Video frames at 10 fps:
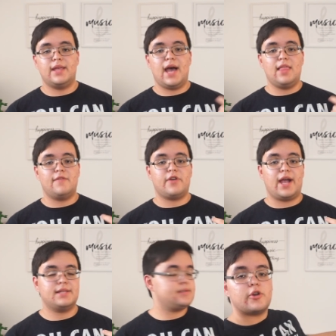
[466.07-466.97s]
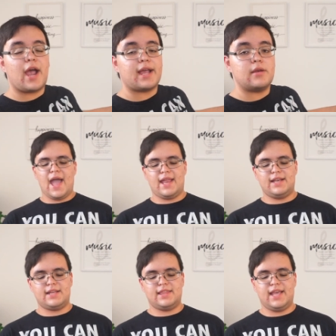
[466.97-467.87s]
I love Krakens. Kraken.
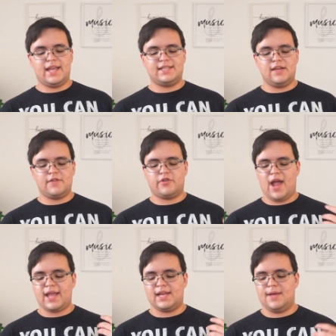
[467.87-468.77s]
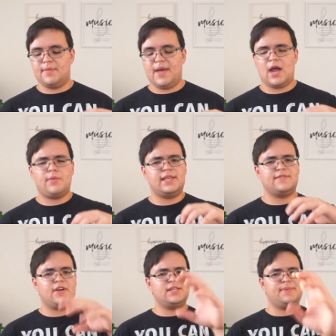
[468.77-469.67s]
And the idea of a Kraken coming back with these
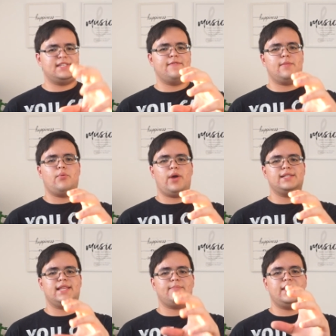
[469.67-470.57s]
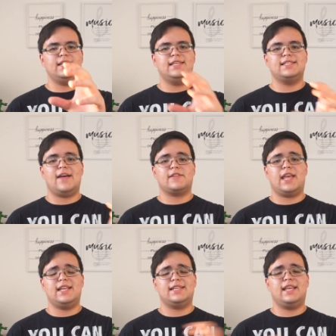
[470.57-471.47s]
very specific points that the PCs have to
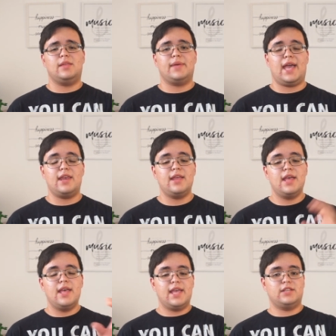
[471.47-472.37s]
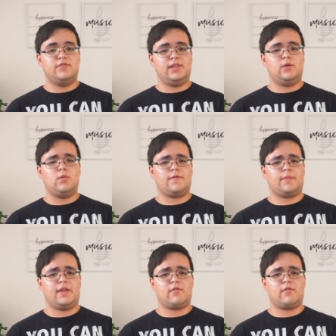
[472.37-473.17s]
hit to kill him again is really cool for me.